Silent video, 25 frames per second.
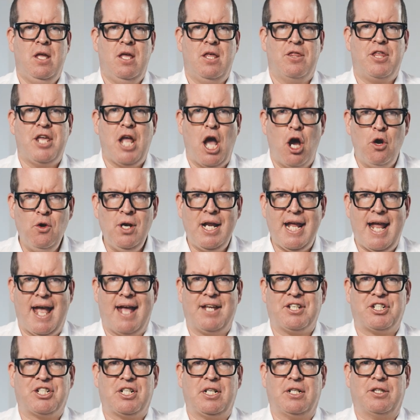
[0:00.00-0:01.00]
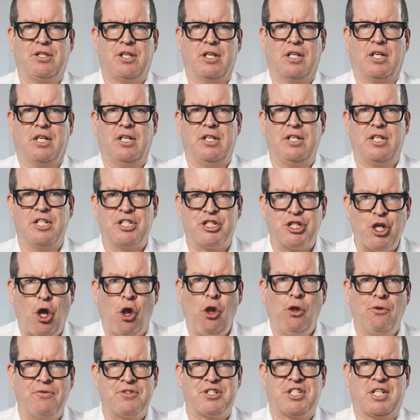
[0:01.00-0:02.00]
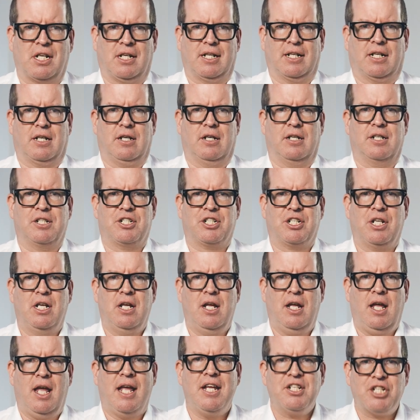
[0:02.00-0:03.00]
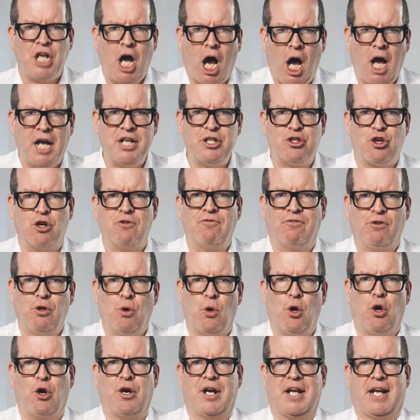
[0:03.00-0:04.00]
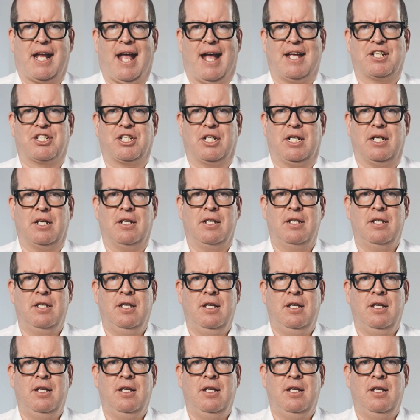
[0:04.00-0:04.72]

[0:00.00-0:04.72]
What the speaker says: The only acid that can dissolve silicates is hydrofluoric acid,